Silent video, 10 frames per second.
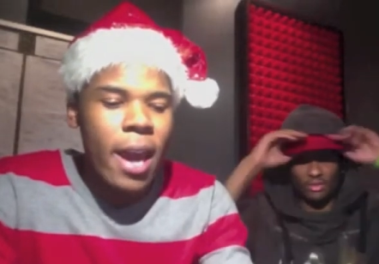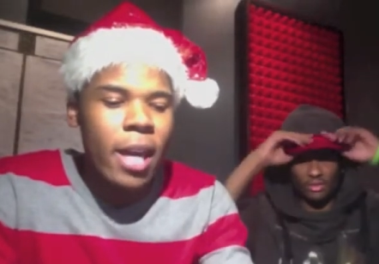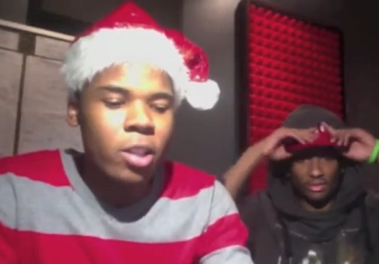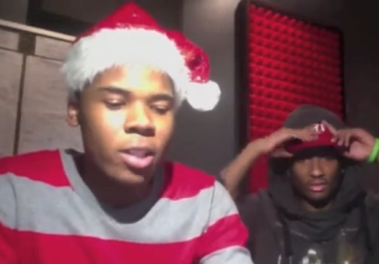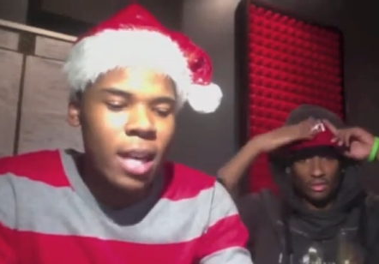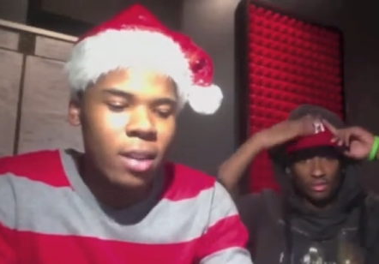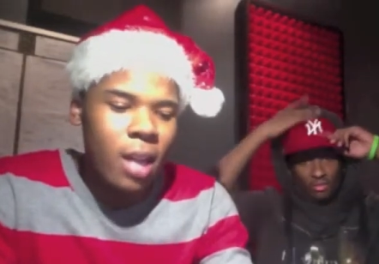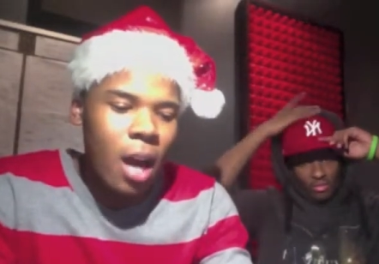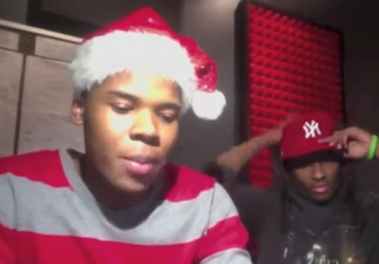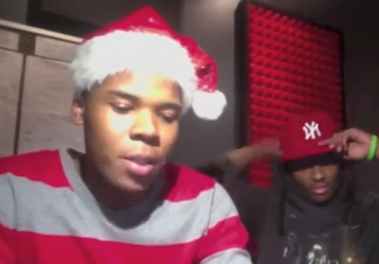Speaker 1: Eight hundred
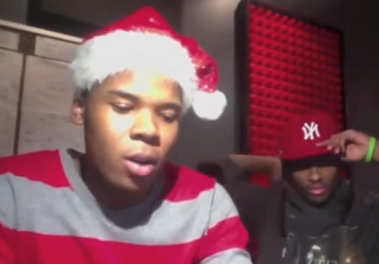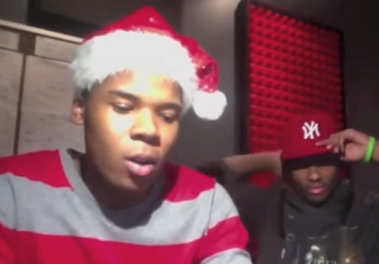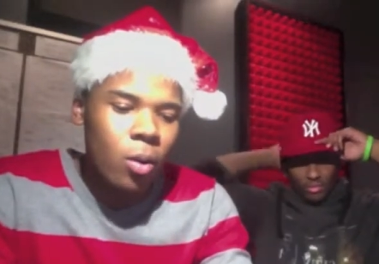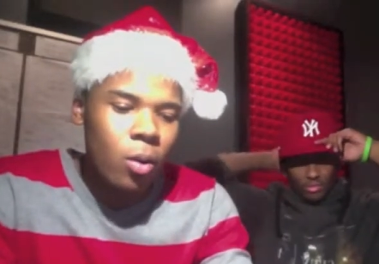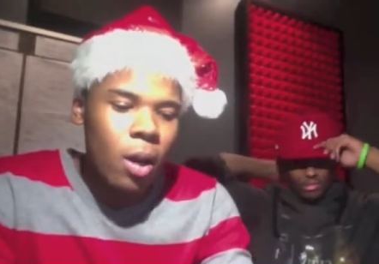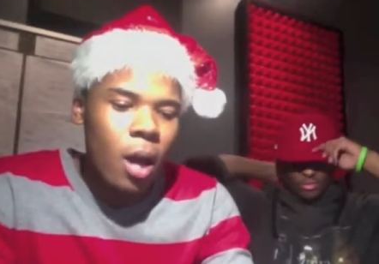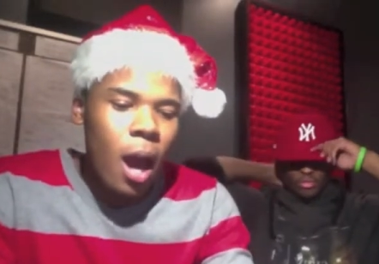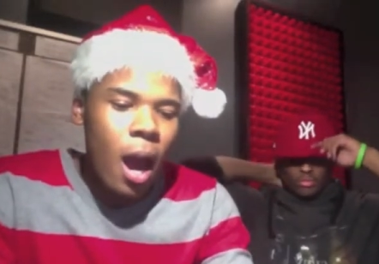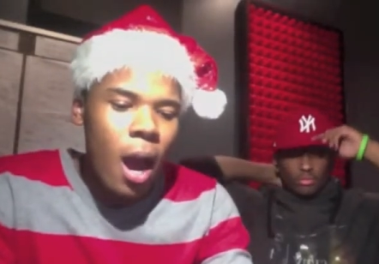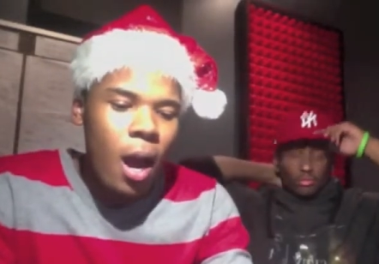thousand copies sold.
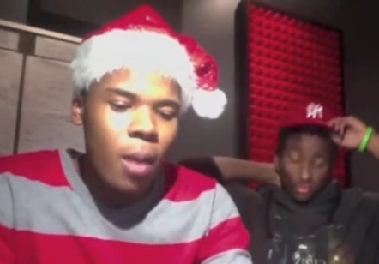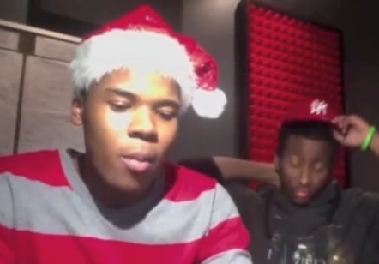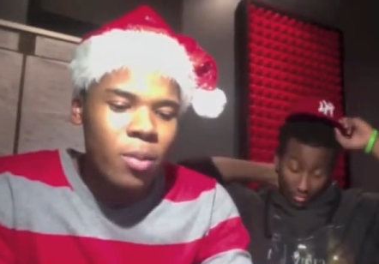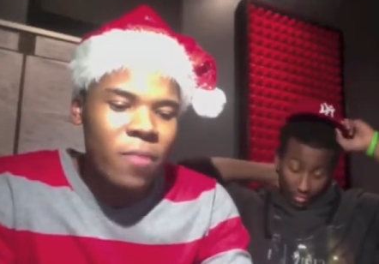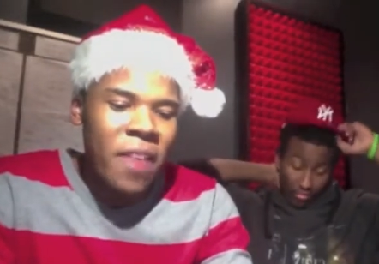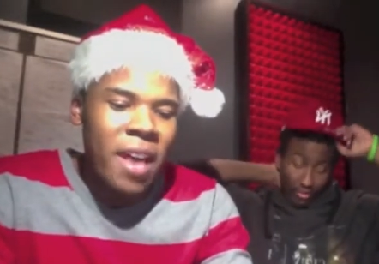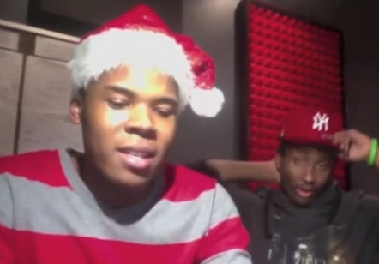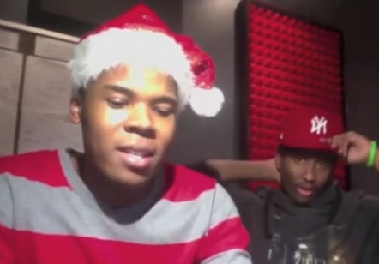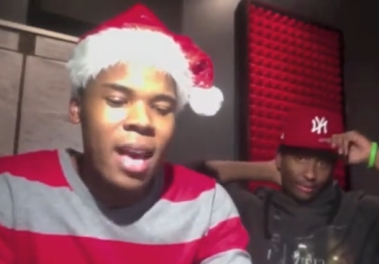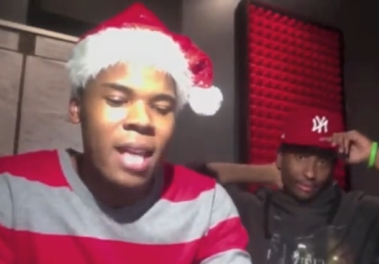Um, it was the
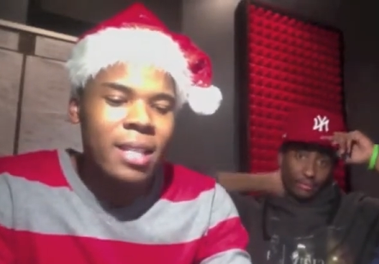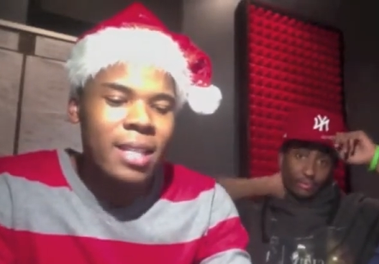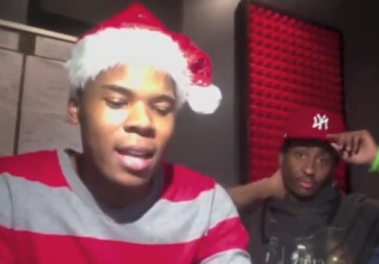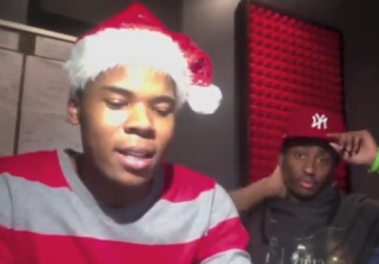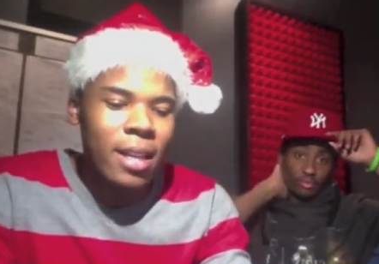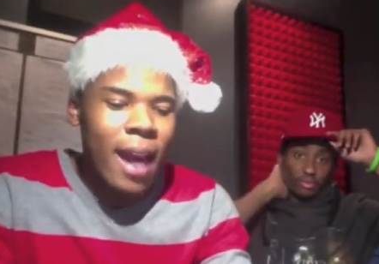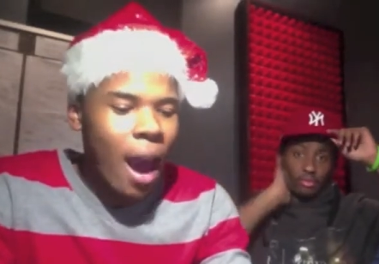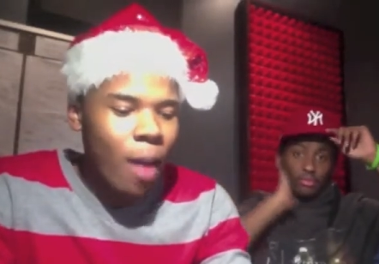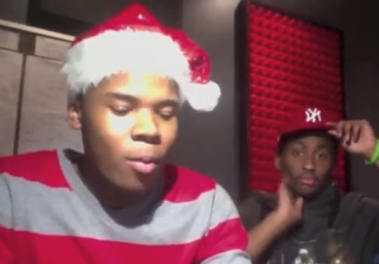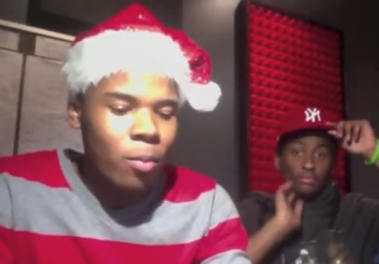fastest selling
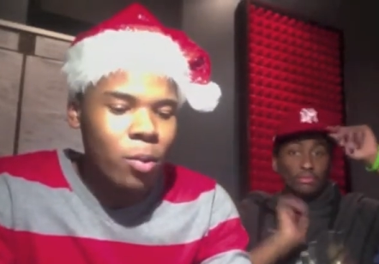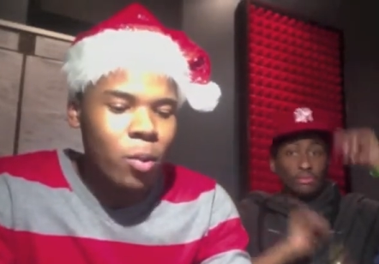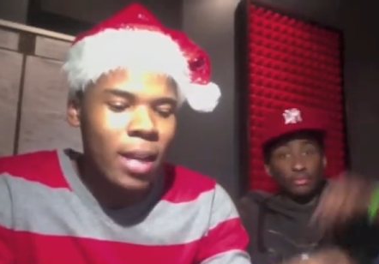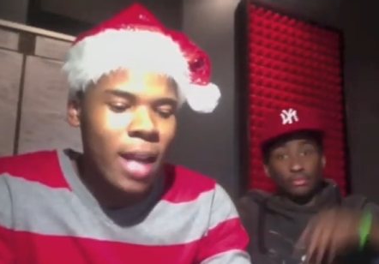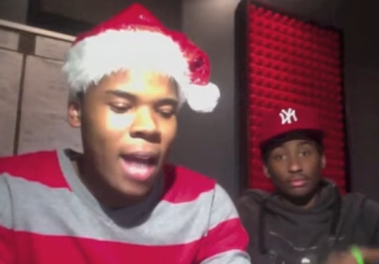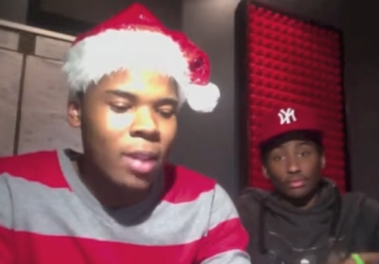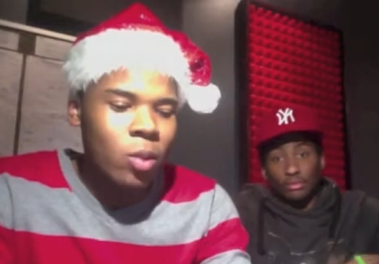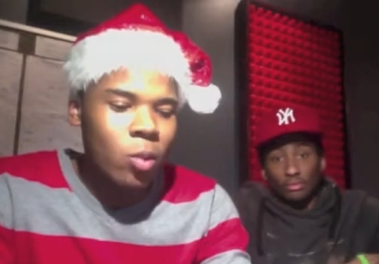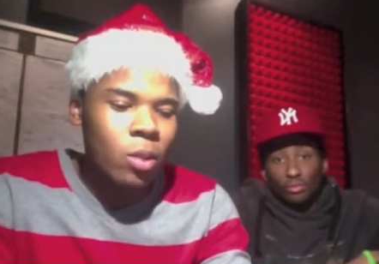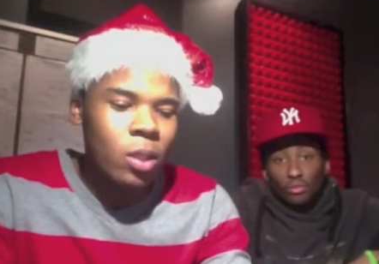album to hit
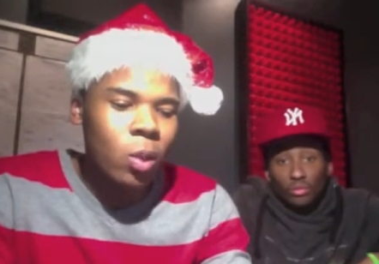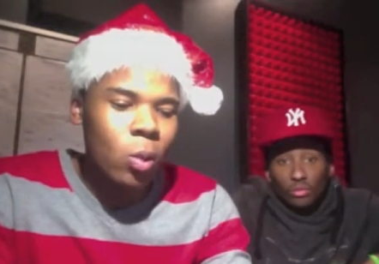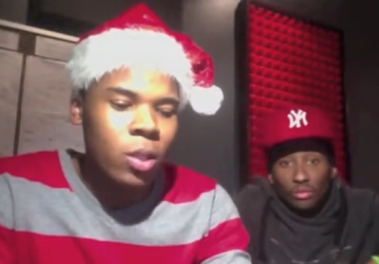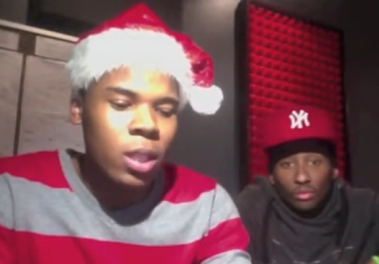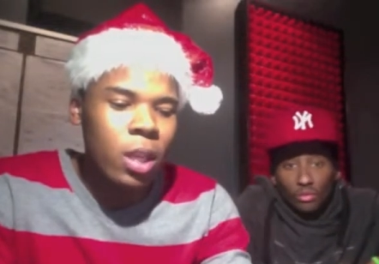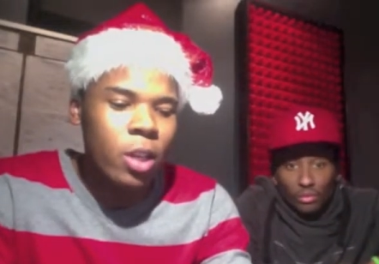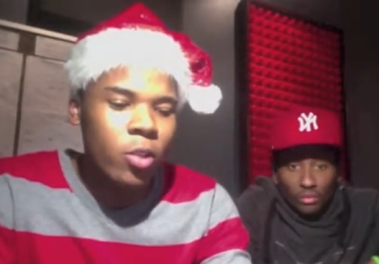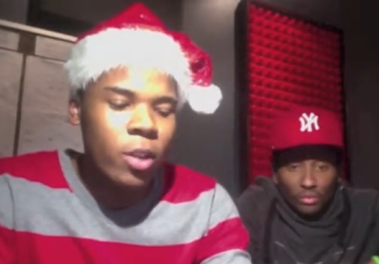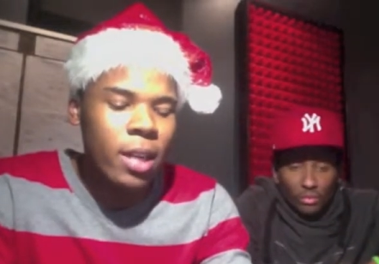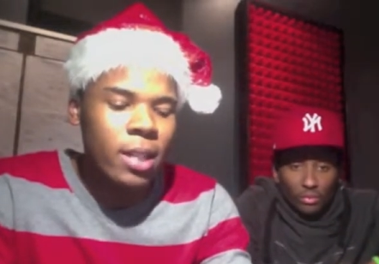iTunes. It sold
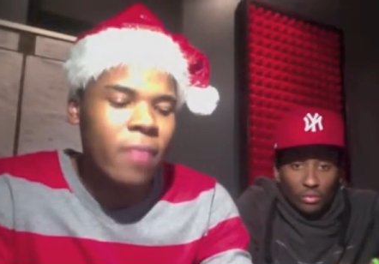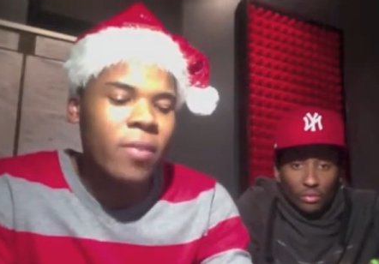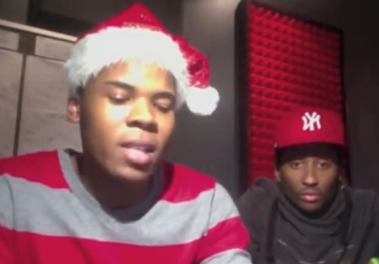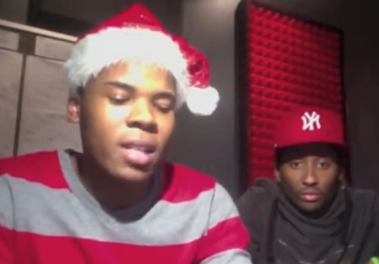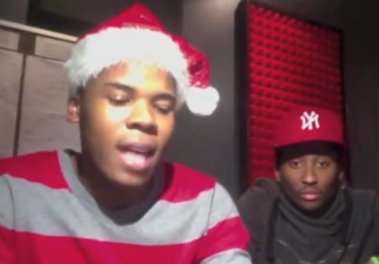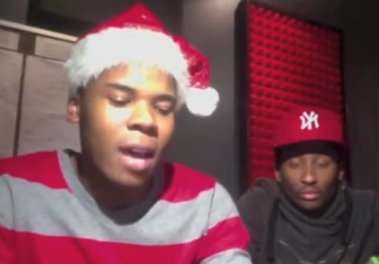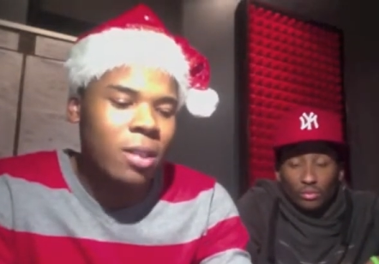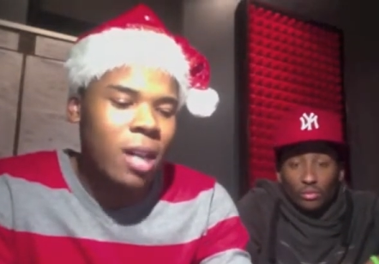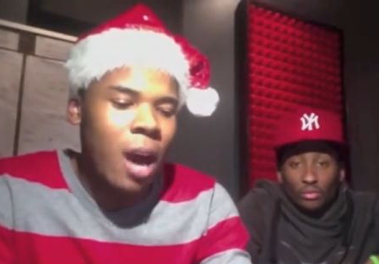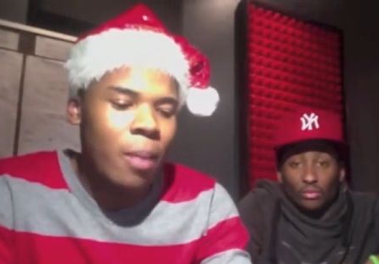
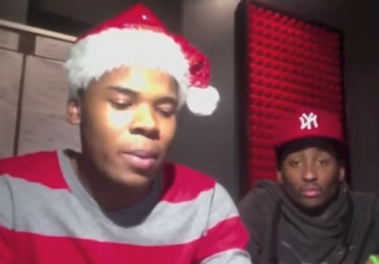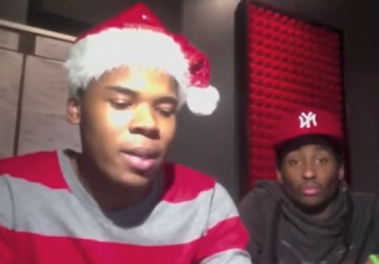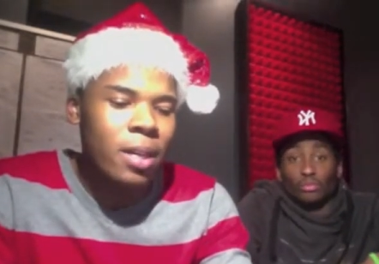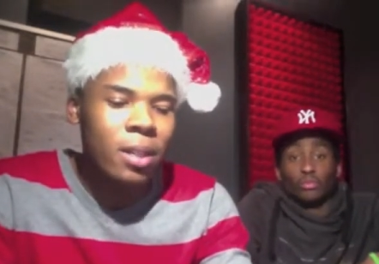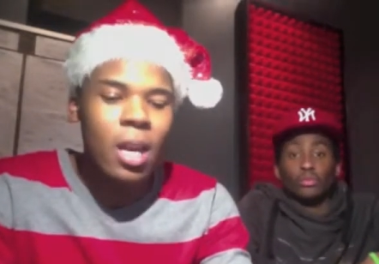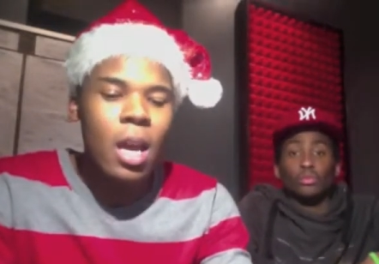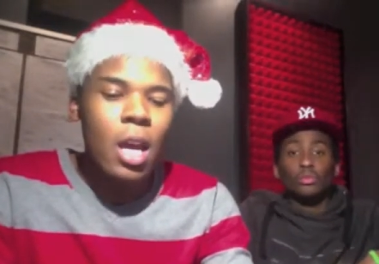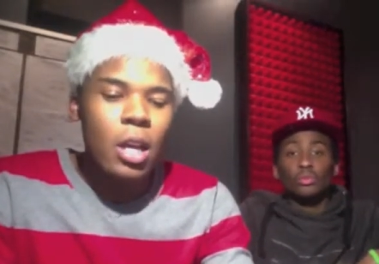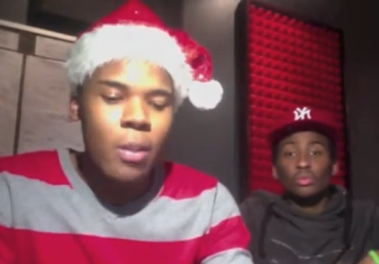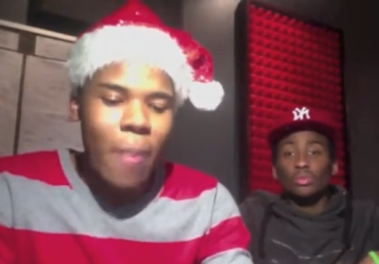617,000 copies
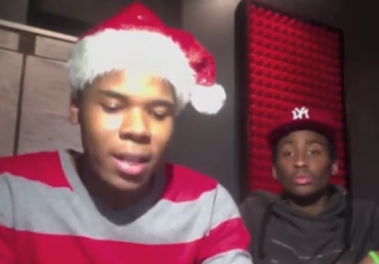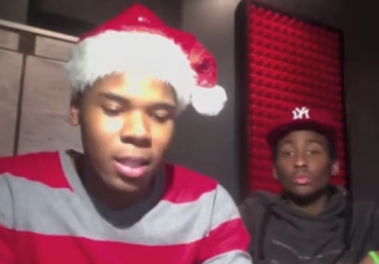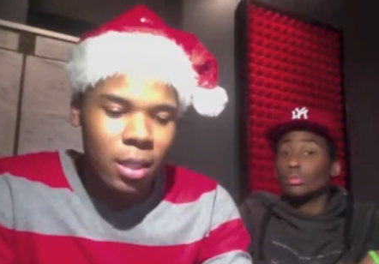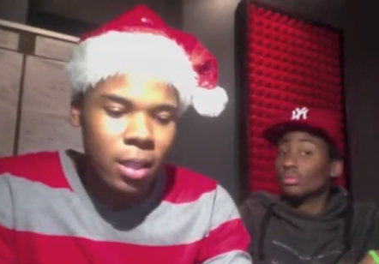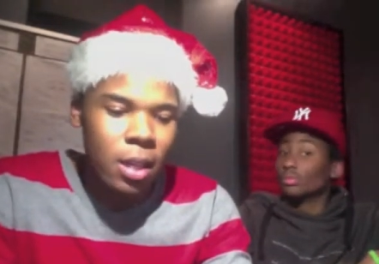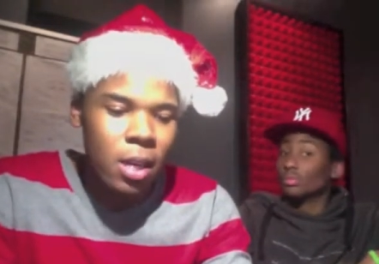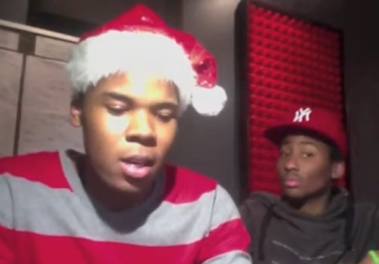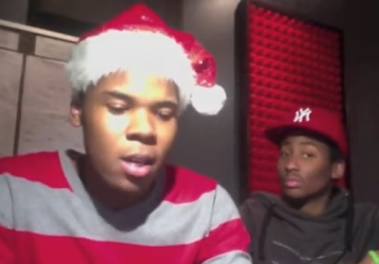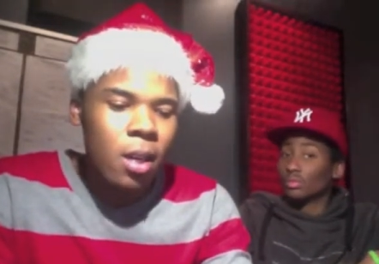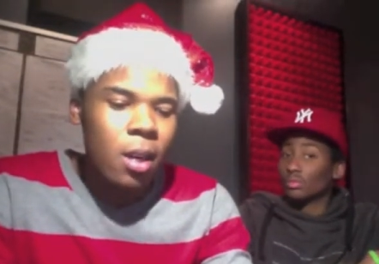
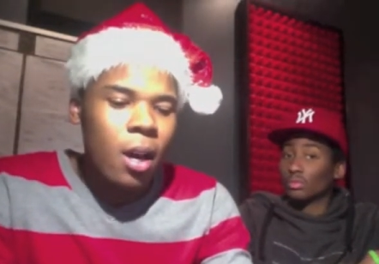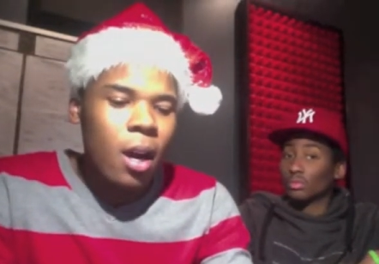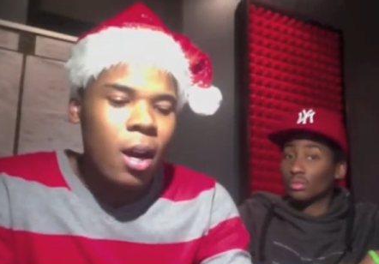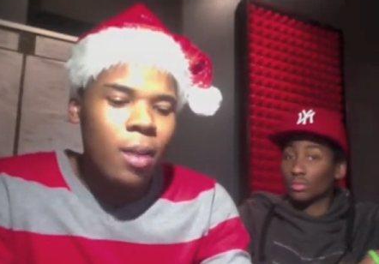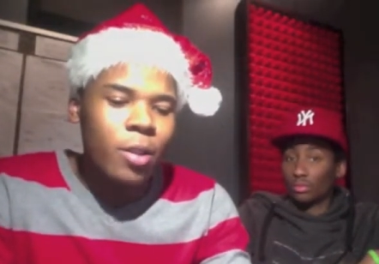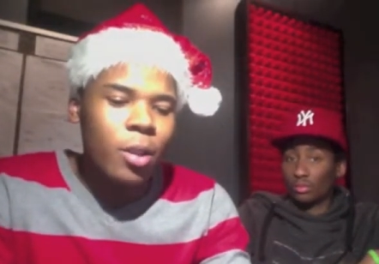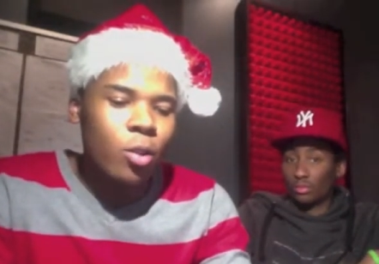domestically. Um, you know,